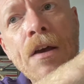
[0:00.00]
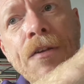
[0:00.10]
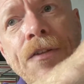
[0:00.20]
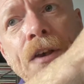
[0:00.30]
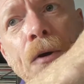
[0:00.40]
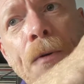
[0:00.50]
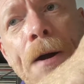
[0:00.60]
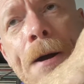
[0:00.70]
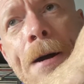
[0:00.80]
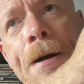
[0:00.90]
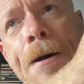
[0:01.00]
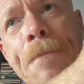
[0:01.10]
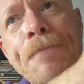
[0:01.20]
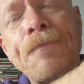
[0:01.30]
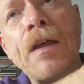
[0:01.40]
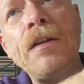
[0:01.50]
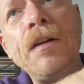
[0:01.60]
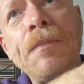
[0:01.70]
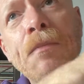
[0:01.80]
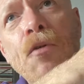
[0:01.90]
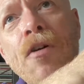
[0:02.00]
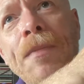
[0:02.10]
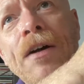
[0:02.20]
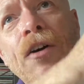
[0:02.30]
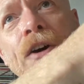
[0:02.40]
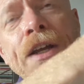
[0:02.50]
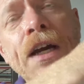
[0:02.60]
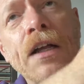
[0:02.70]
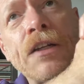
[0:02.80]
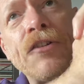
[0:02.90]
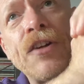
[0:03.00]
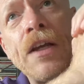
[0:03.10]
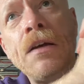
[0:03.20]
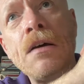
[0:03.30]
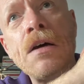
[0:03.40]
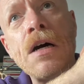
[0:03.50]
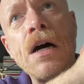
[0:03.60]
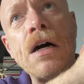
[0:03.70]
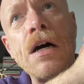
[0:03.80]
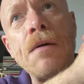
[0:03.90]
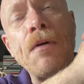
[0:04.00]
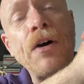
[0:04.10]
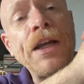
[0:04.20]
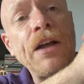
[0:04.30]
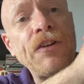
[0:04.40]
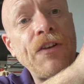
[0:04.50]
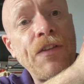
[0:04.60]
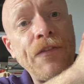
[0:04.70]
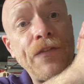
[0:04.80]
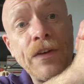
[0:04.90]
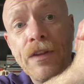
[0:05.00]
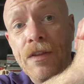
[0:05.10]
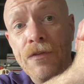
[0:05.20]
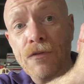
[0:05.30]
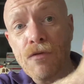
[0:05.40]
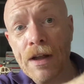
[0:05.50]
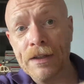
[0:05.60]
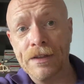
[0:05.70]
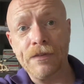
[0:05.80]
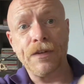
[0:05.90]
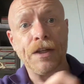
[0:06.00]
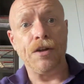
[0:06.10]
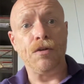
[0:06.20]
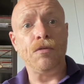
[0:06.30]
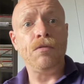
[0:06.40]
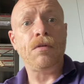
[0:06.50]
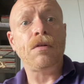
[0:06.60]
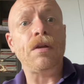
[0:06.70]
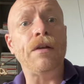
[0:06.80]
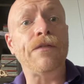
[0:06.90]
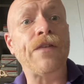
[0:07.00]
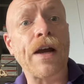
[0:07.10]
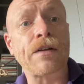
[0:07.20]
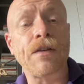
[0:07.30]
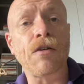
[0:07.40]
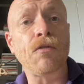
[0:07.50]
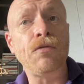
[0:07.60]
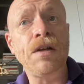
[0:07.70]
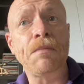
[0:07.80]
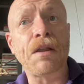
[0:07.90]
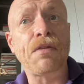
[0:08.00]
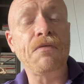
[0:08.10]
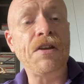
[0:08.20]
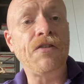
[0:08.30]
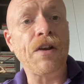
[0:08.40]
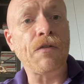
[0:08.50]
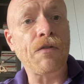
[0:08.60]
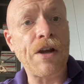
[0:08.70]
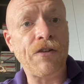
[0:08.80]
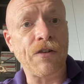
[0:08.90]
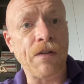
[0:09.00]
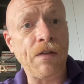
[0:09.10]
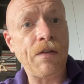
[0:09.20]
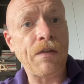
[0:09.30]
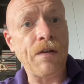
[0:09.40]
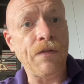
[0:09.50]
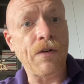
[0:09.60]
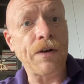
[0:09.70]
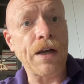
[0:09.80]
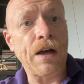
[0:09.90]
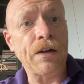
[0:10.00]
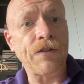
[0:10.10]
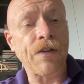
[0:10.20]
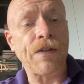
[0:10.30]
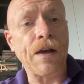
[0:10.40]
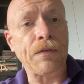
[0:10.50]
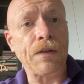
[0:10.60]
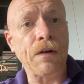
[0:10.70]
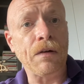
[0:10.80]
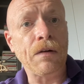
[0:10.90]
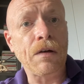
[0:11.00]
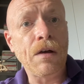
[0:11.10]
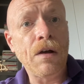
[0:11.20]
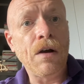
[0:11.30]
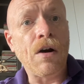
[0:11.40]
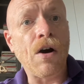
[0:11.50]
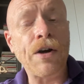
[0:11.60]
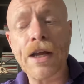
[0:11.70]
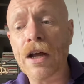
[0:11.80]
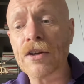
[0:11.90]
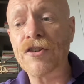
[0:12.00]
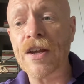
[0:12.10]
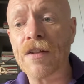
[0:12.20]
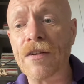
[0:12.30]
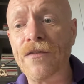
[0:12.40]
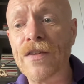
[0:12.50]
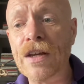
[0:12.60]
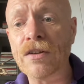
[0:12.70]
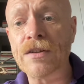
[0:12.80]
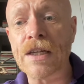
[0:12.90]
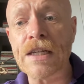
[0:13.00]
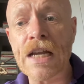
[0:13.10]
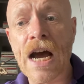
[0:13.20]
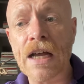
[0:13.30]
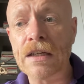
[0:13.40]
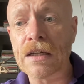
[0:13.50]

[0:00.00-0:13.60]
So a little bit more about audiology. Audiology is a field that's relatively new. In fact, there are only about 3 generations of audiologists out there. Audiology as a field did not